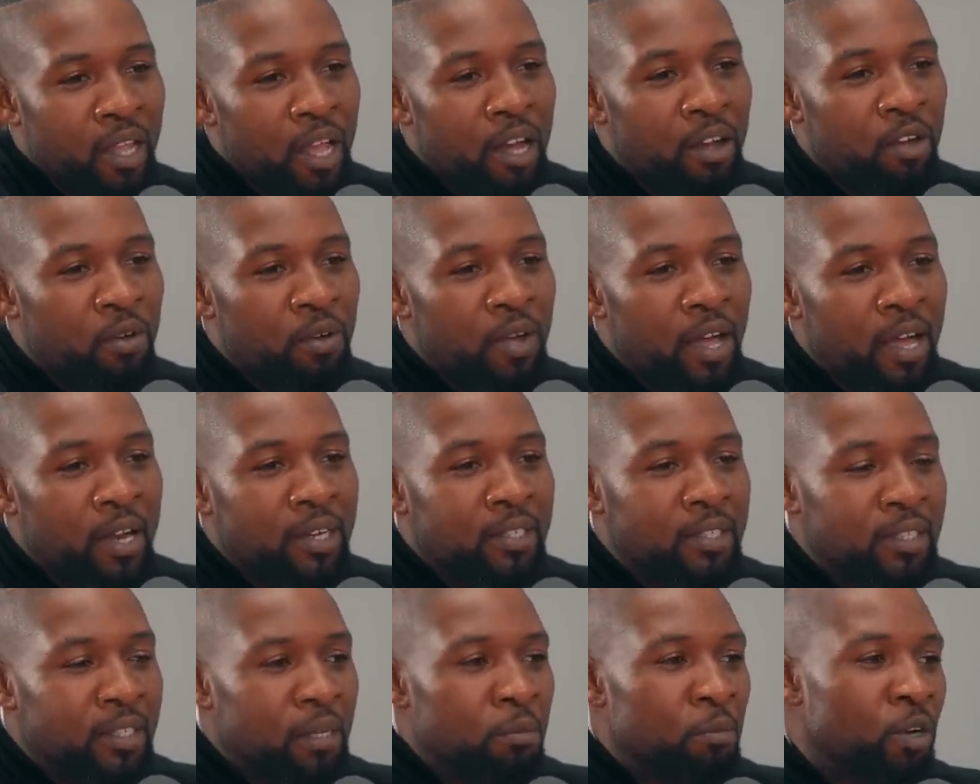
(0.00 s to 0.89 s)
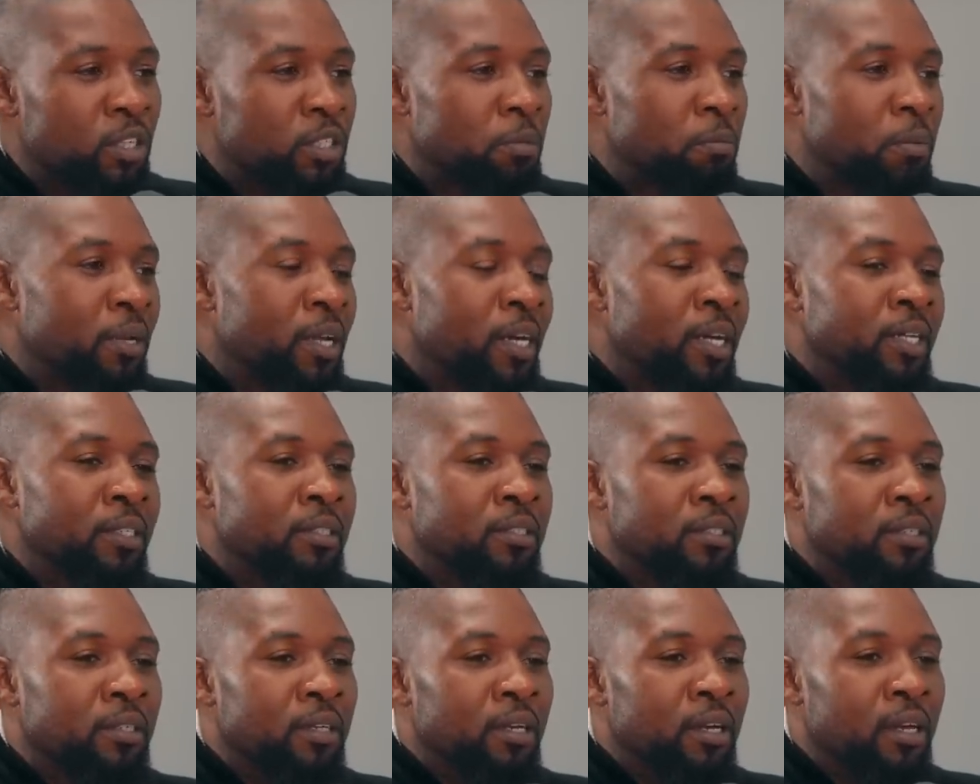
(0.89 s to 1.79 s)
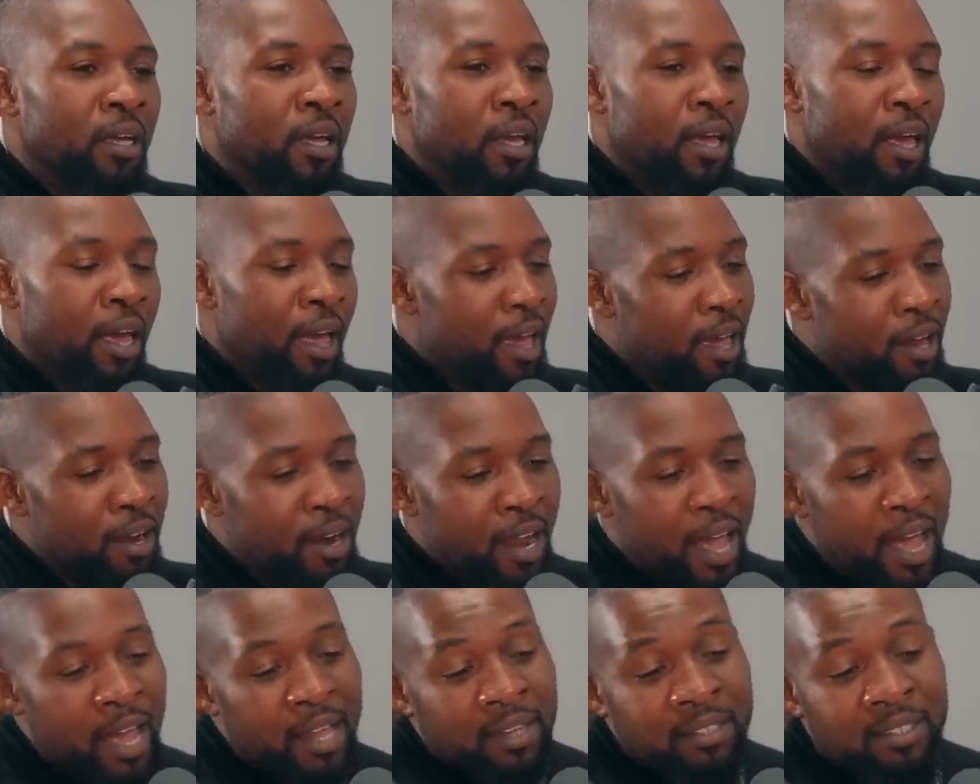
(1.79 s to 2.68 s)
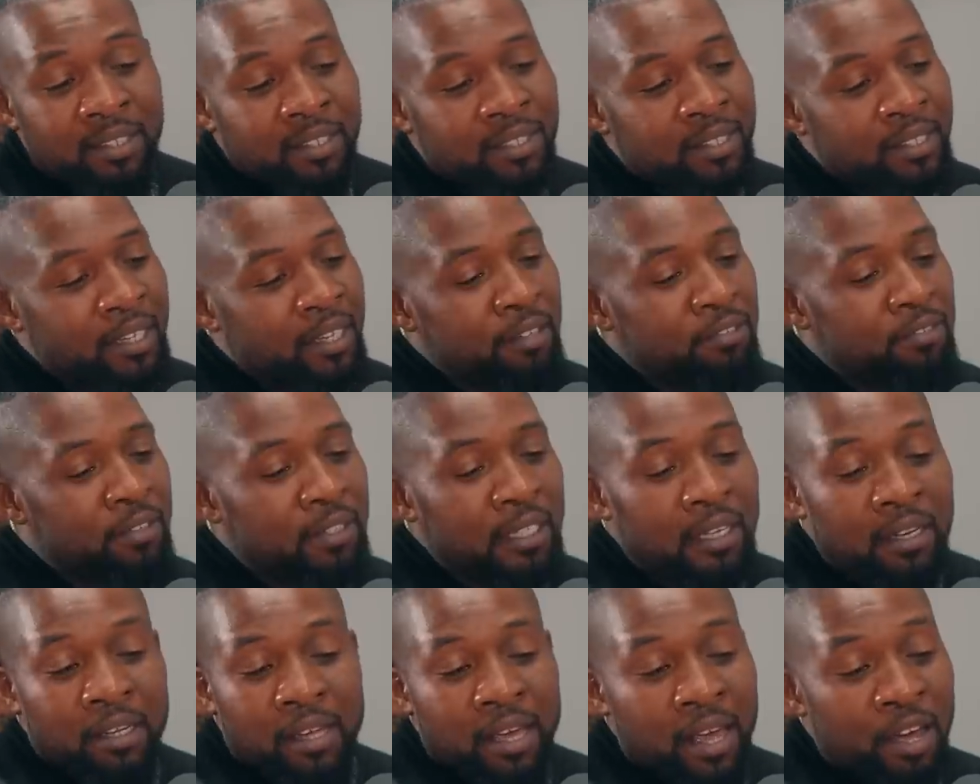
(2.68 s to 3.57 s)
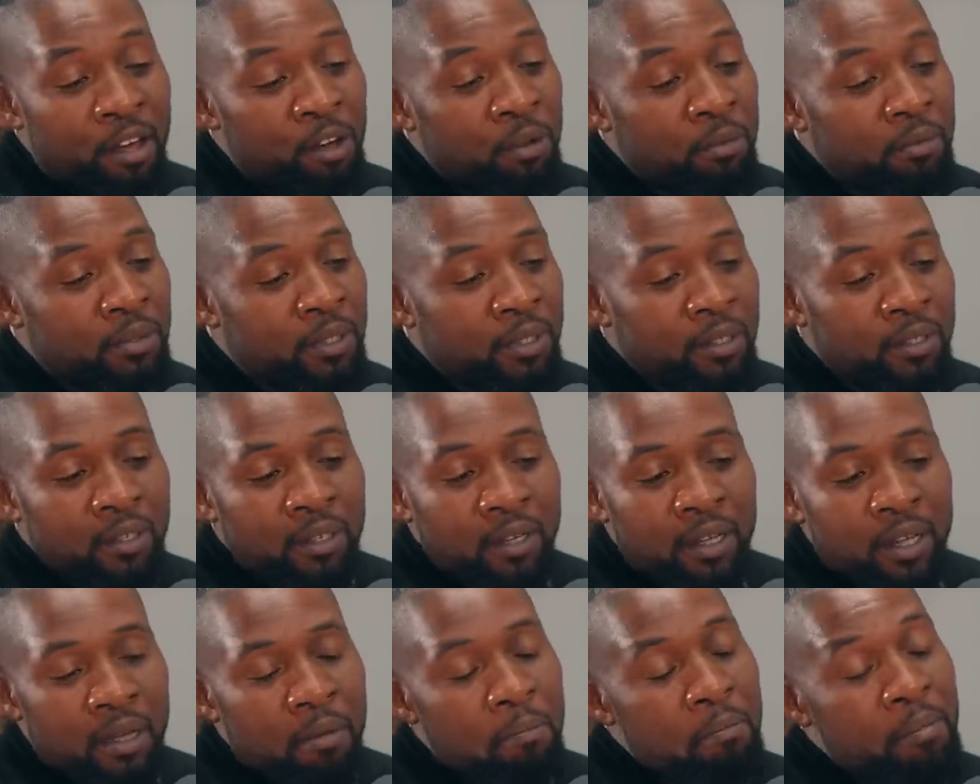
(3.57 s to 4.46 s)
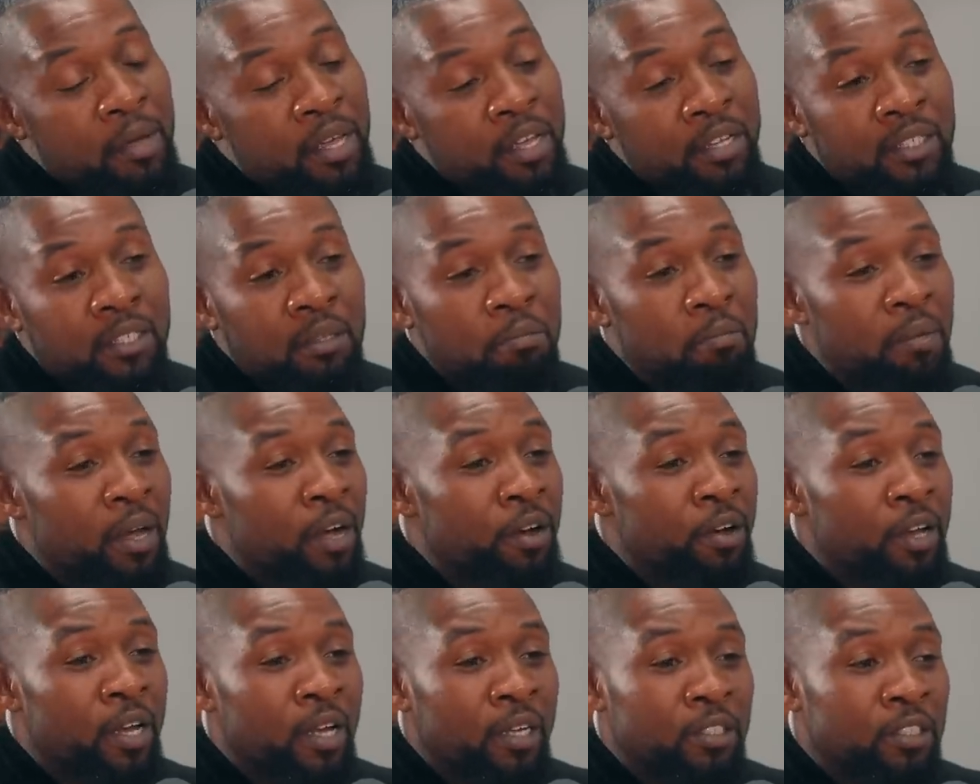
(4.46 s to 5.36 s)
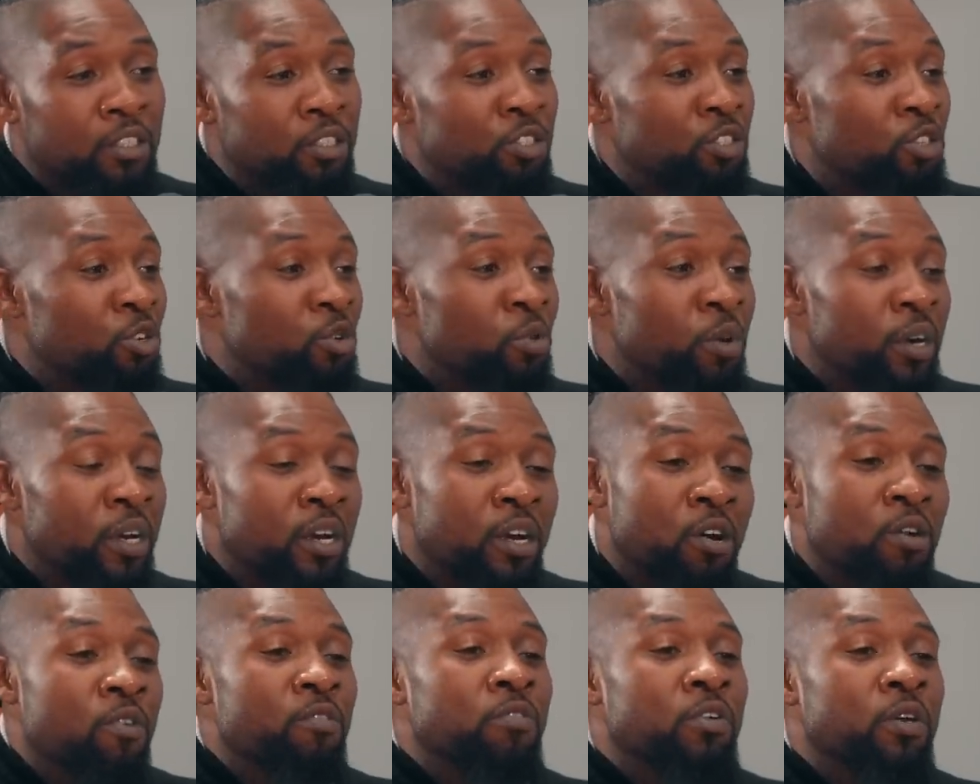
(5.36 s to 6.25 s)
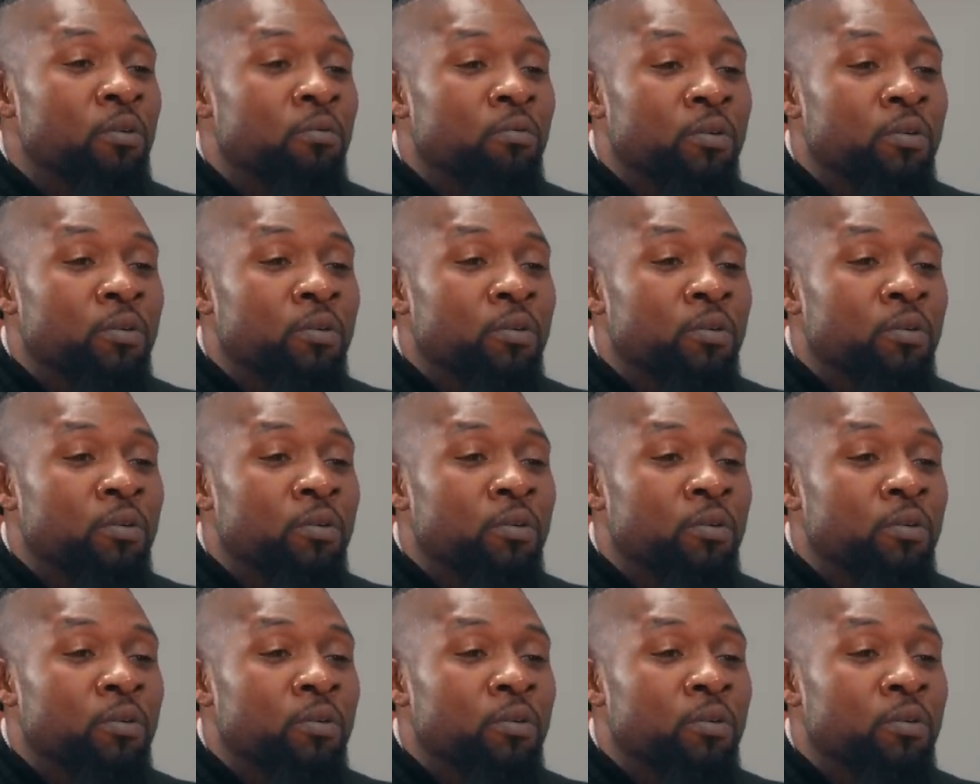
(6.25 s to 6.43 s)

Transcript: and created sea moss Plus, and that successfully helped millions of Americans during COVID.